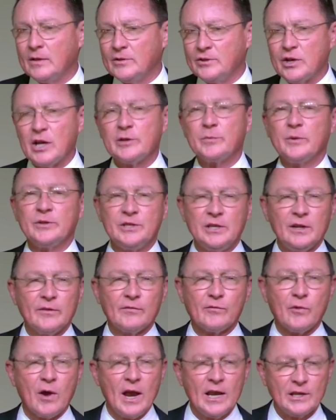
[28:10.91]
judgment seat
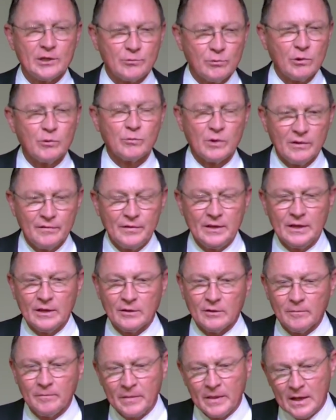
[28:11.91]
of Christ will
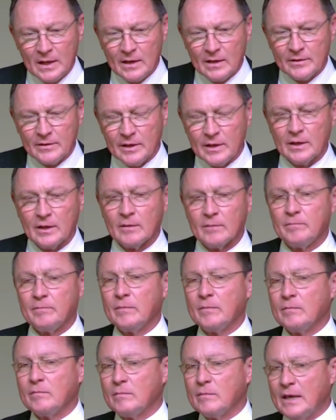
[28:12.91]
reveal the
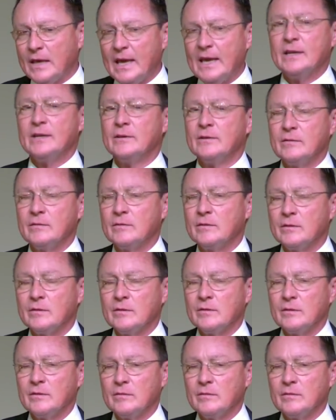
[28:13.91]
hidden